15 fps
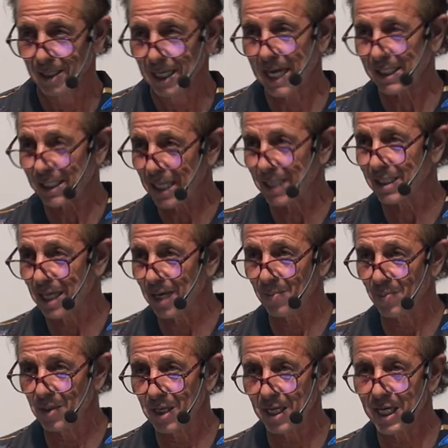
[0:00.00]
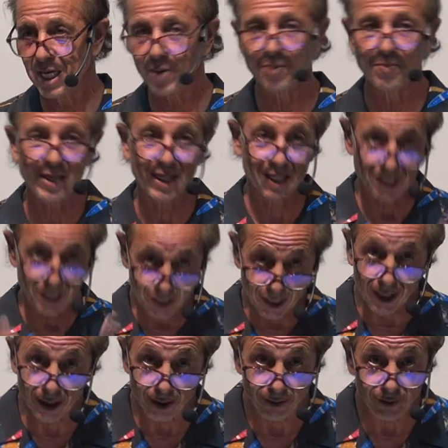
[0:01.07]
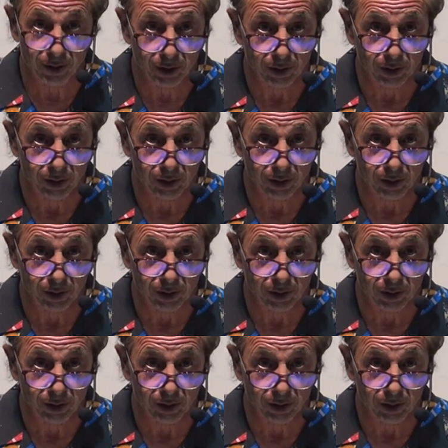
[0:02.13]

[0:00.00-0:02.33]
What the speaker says: at that. He would be conceived.